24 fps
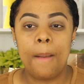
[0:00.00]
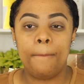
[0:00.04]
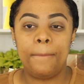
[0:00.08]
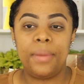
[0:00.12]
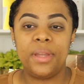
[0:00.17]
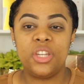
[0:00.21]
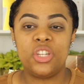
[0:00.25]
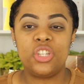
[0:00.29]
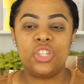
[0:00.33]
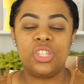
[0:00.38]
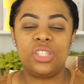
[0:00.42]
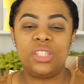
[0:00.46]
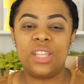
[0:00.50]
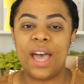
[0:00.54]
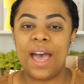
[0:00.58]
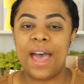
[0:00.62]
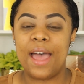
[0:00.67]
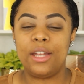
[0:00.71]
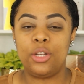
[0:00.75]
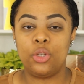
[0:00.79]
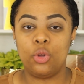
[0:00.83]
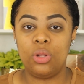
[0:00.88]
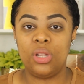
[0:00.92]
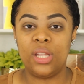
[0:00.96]
but it's just that
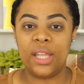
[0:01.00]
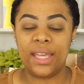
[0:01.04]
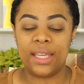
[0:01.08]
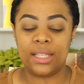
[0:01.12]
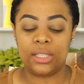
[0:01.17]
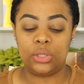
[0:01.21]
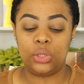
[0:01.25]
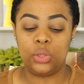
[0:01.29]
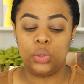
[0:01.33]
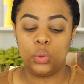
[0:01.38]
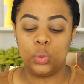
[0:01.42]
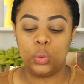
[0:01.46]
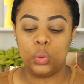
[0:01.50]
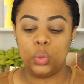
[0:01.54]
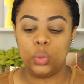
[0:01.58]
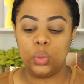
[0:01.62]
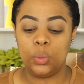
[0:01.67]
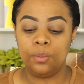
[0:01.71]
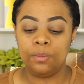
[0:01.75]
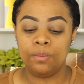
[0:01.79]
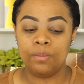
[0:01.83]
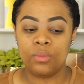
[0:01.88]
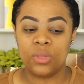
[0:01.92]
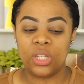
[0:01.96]
I don't like to